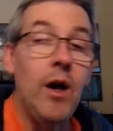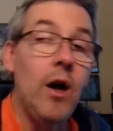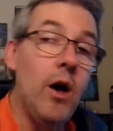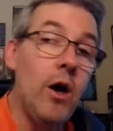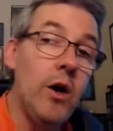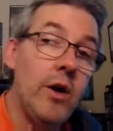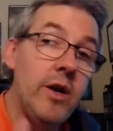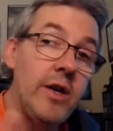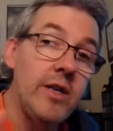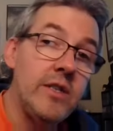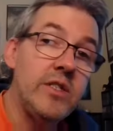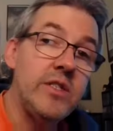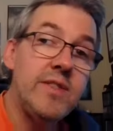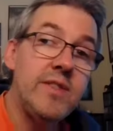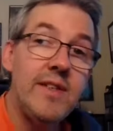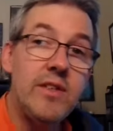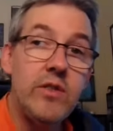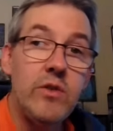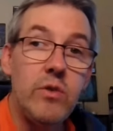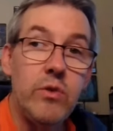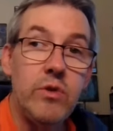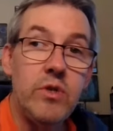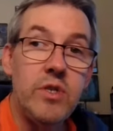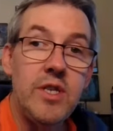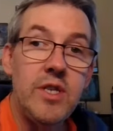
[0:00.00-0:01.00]
All right,
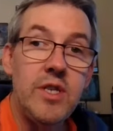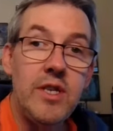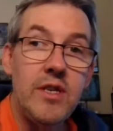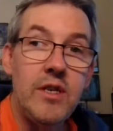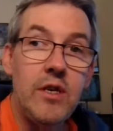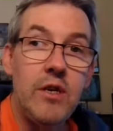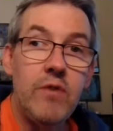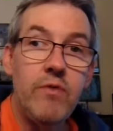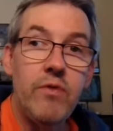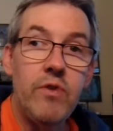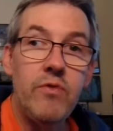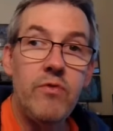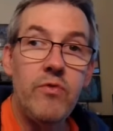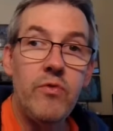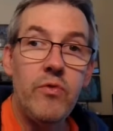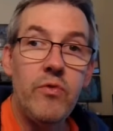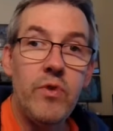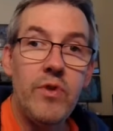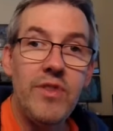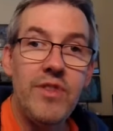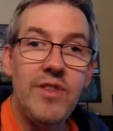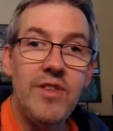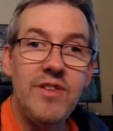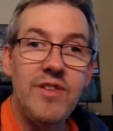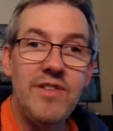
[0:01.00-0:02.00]
that's going to take care of it
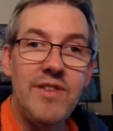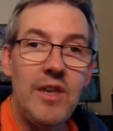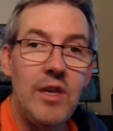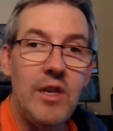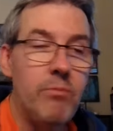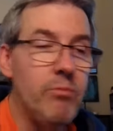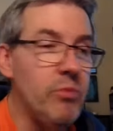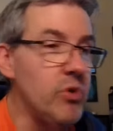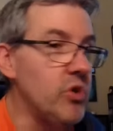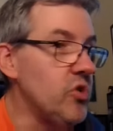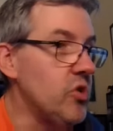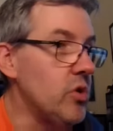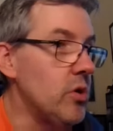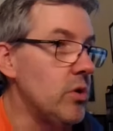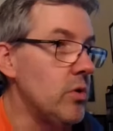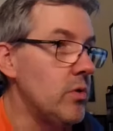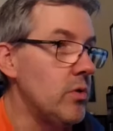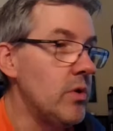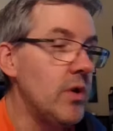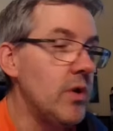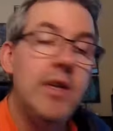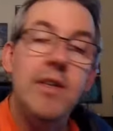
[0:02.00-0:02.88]
for this episode.